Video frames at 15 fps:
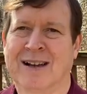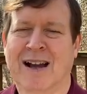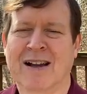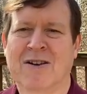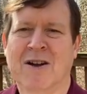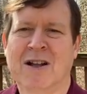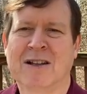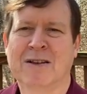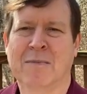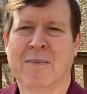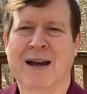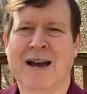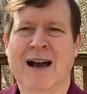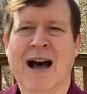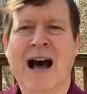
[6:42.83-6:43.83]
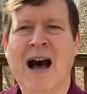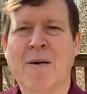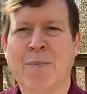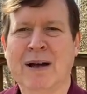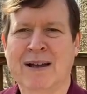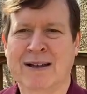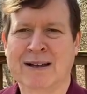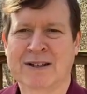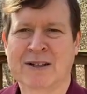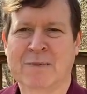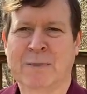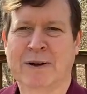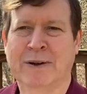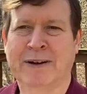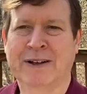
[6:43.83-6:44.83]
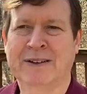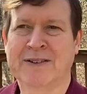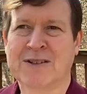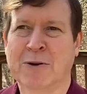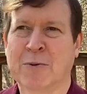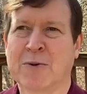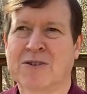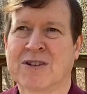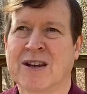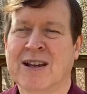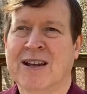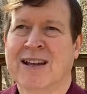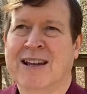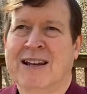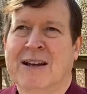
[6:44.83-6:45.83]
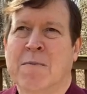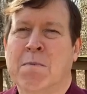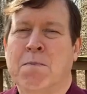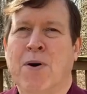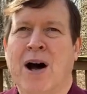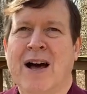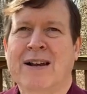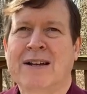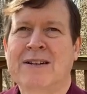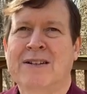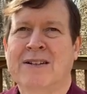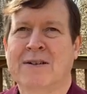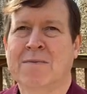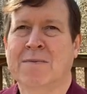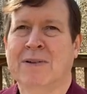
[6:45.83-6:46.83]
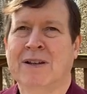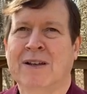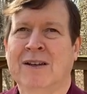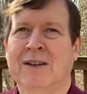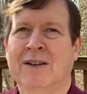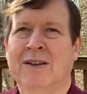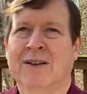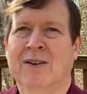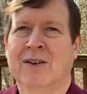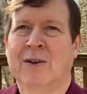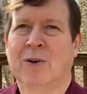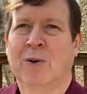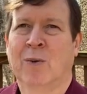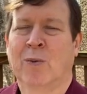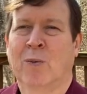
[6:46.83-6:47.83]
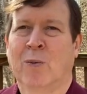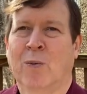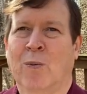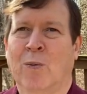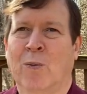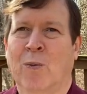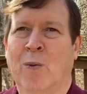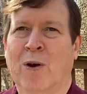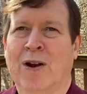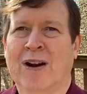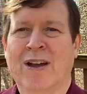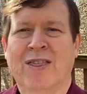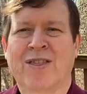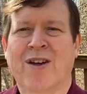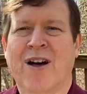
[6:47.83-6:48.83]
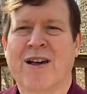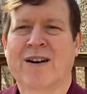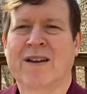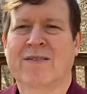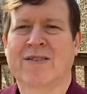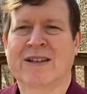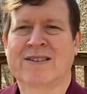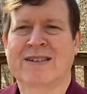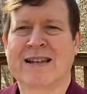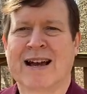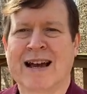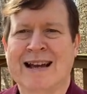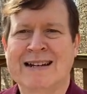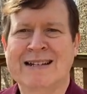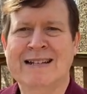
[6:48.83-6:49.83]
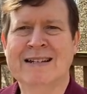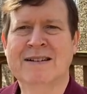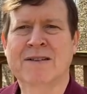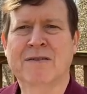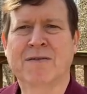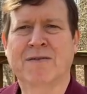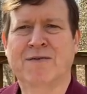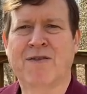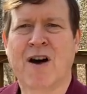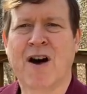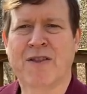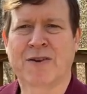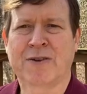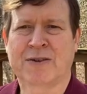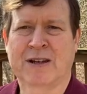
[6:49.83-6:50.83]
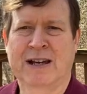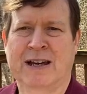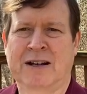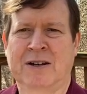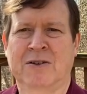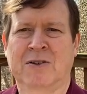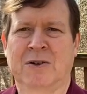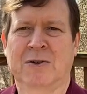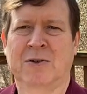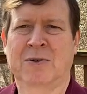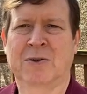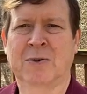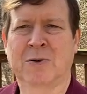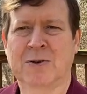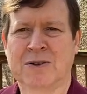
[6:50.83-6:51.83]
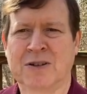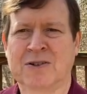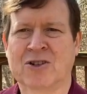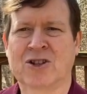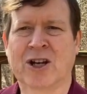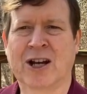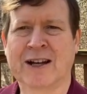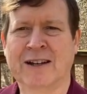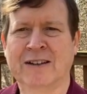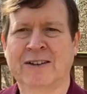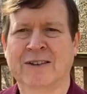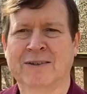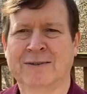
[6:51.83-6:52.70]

I called it my Abba experience. It was it embodied to me what I thought of as the ideal father's attitude towards his child.